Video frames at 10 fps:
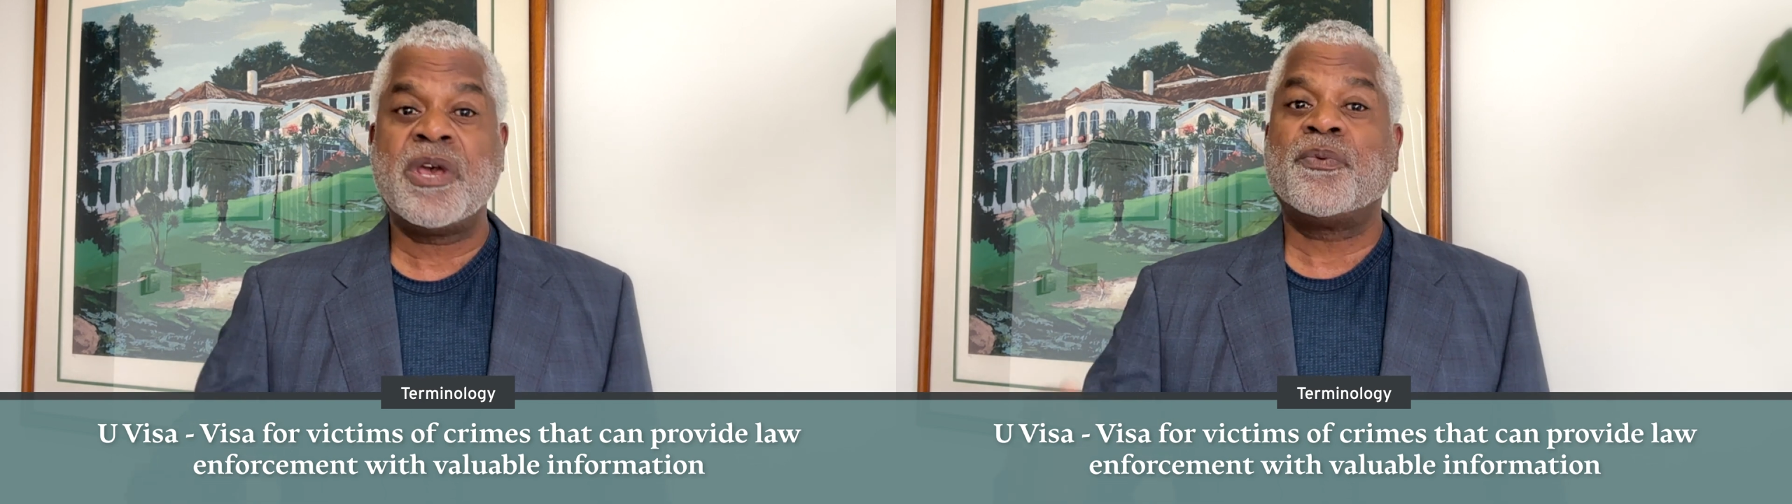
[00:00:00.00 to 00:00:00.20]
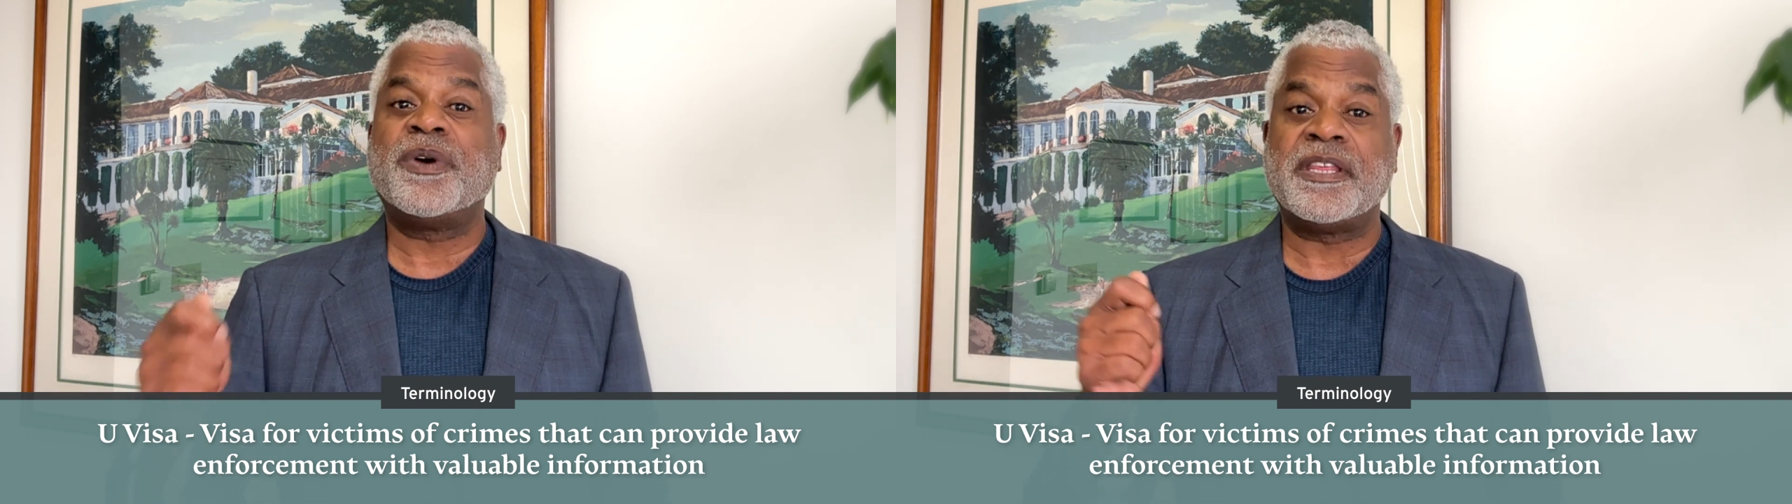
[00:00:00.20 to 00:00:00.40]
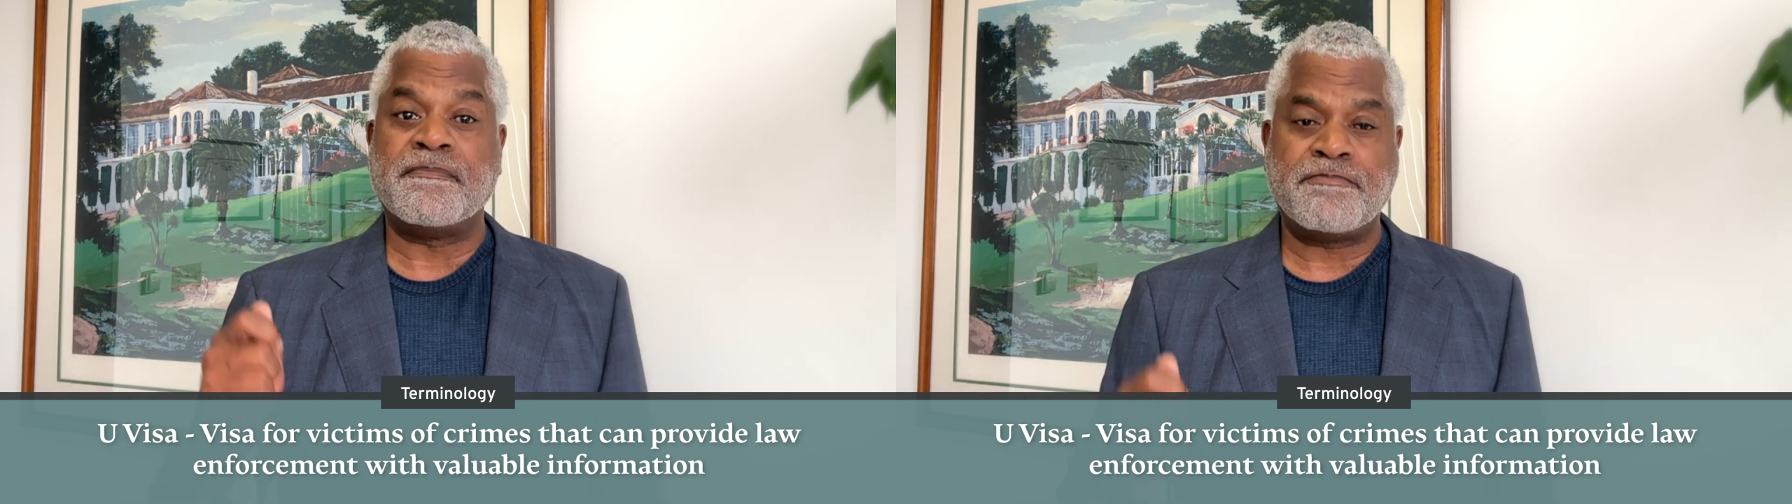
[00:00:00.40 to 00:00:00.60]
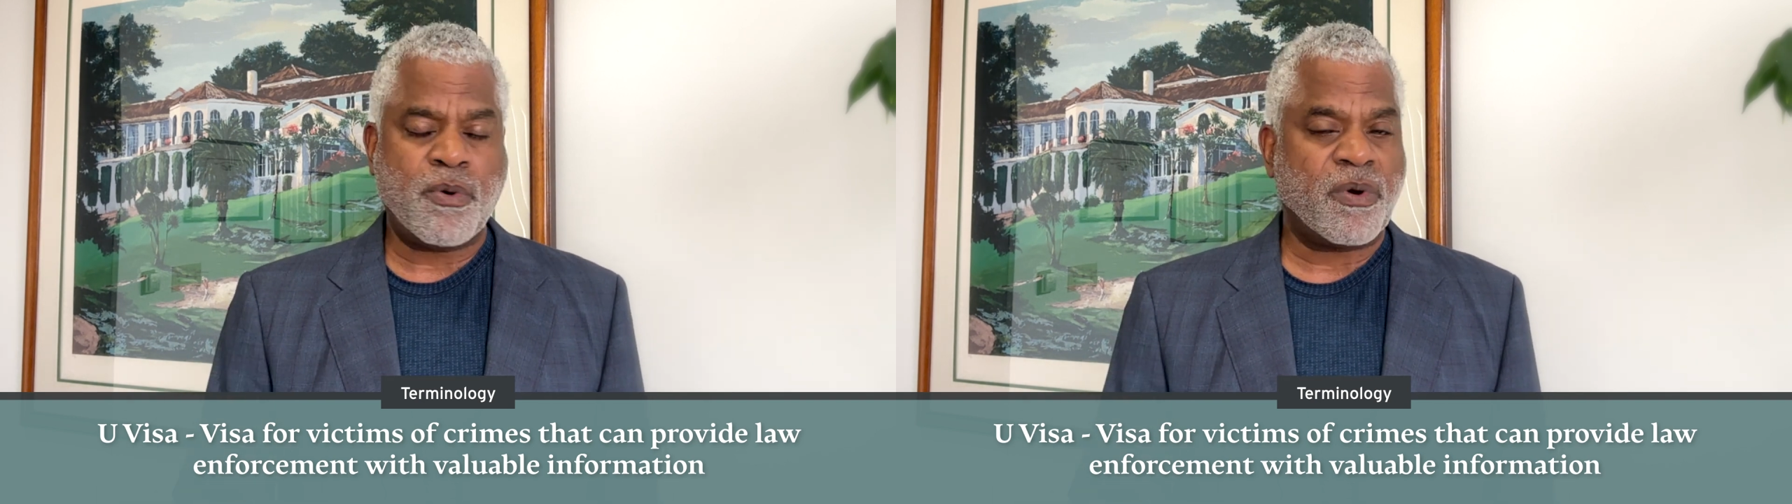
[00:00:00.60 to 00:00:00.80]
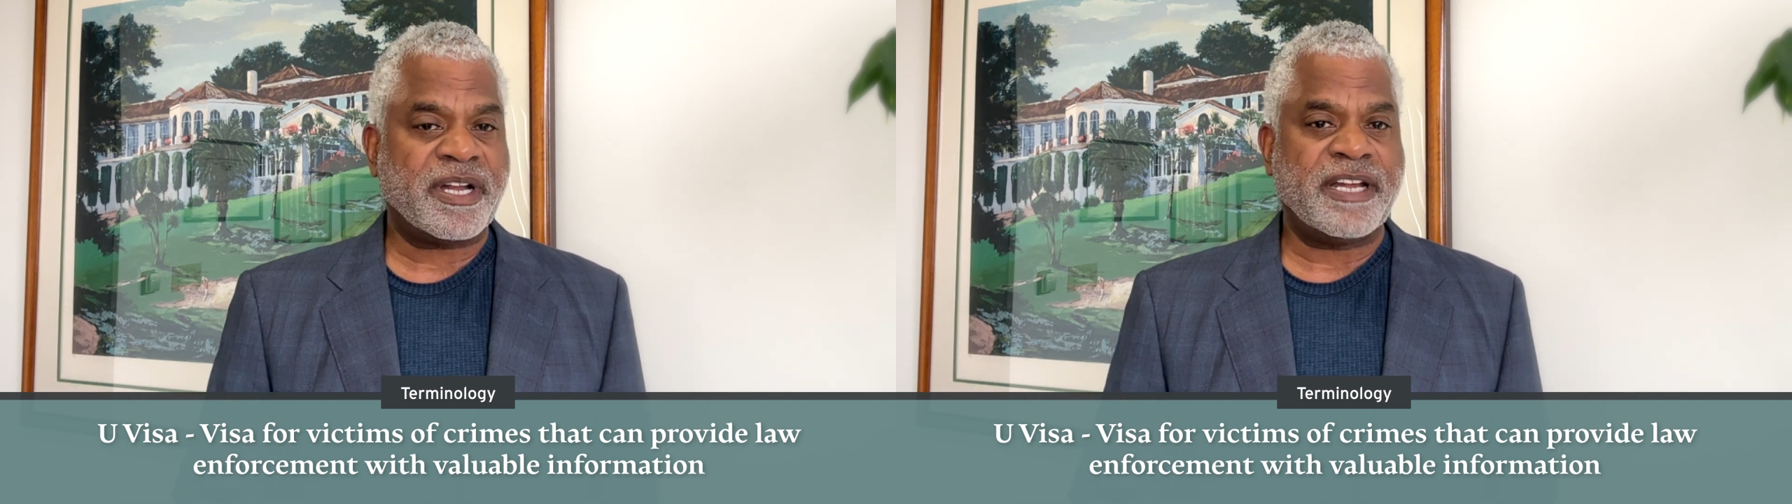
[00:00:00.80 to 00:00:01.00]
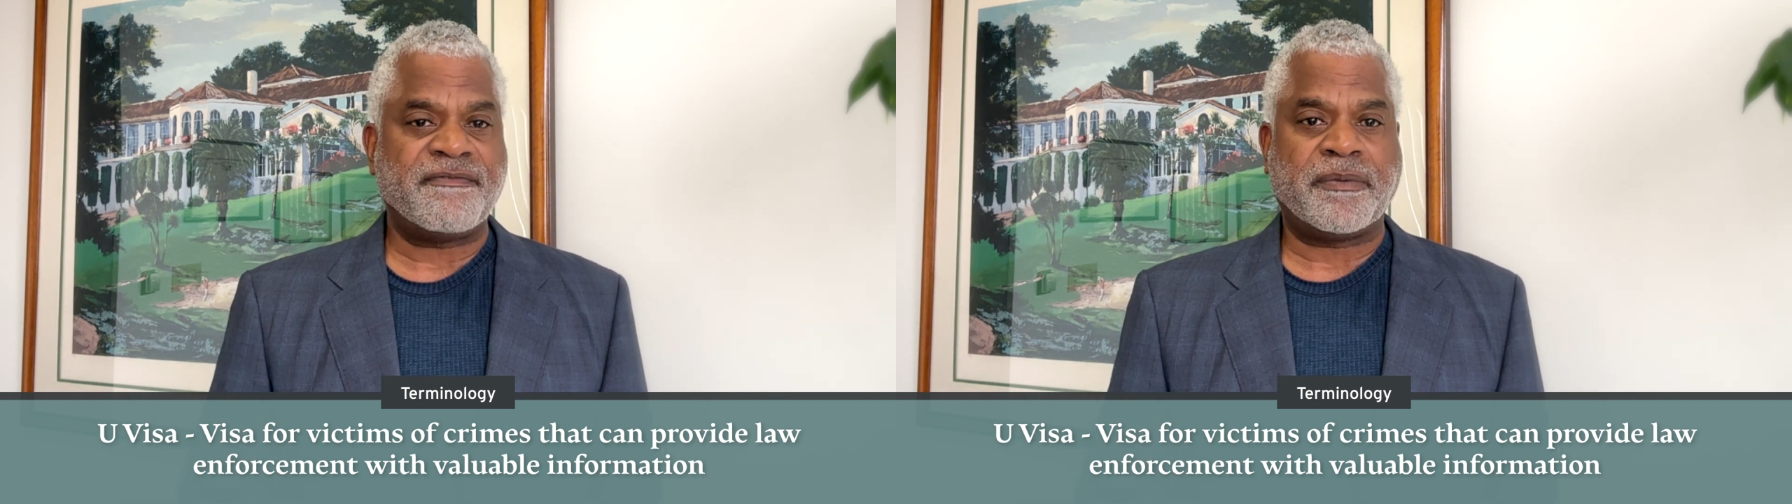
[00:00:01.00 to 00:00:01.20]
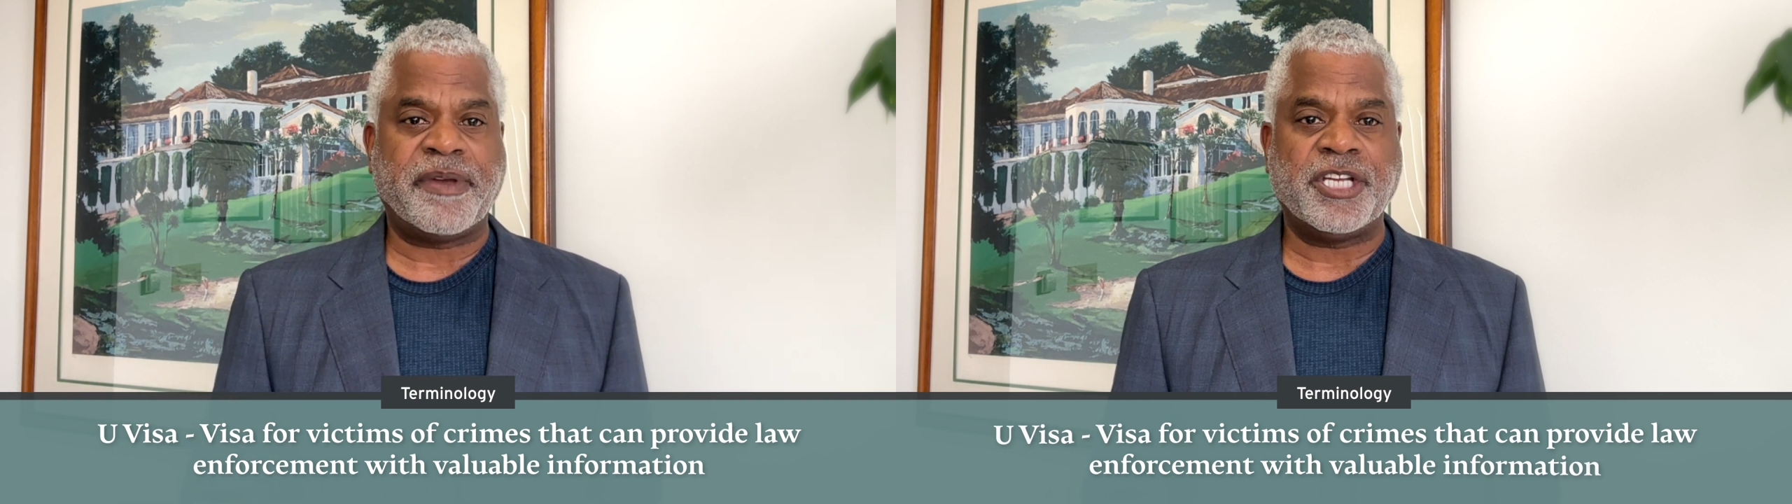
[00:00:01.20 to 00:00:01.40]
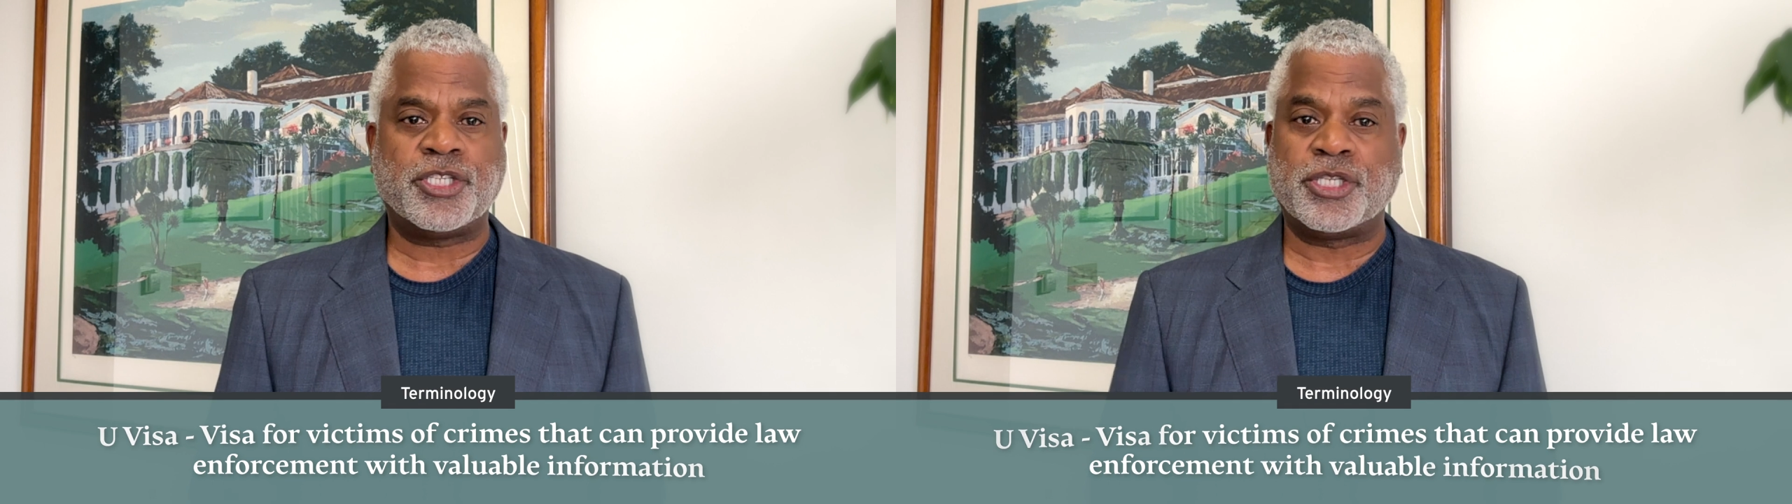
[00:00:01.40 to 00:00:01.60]
with important
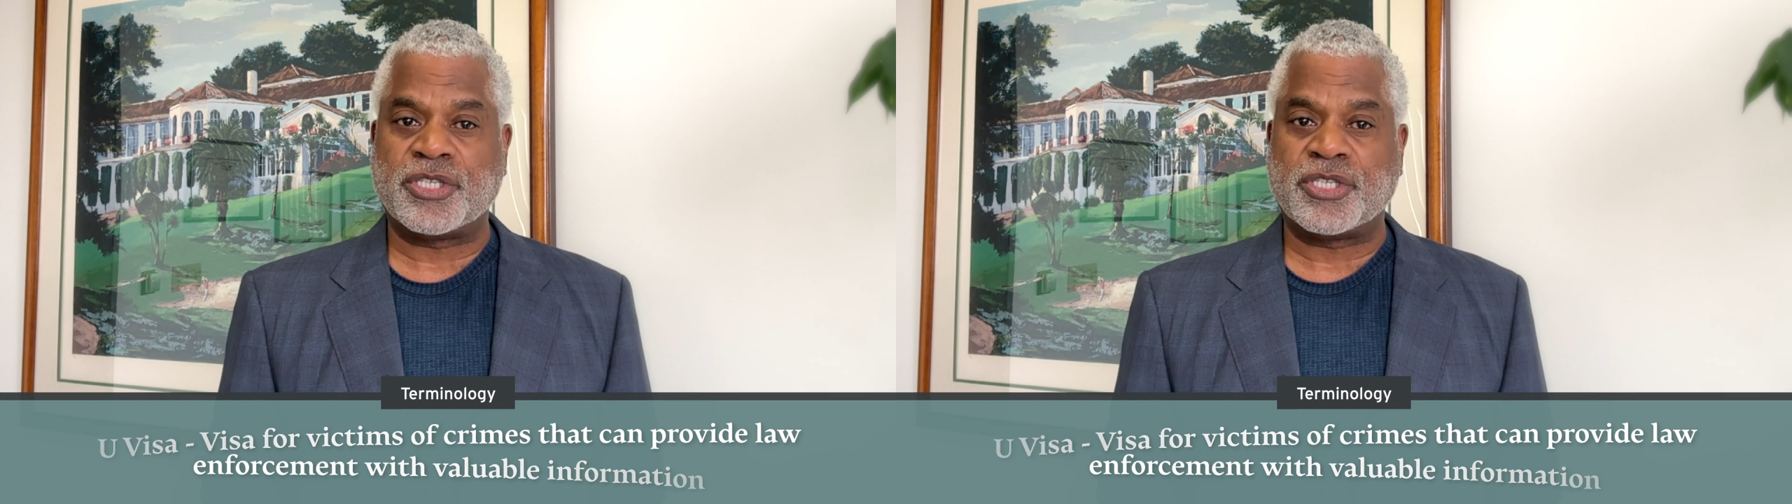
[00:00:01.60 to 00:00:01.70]
information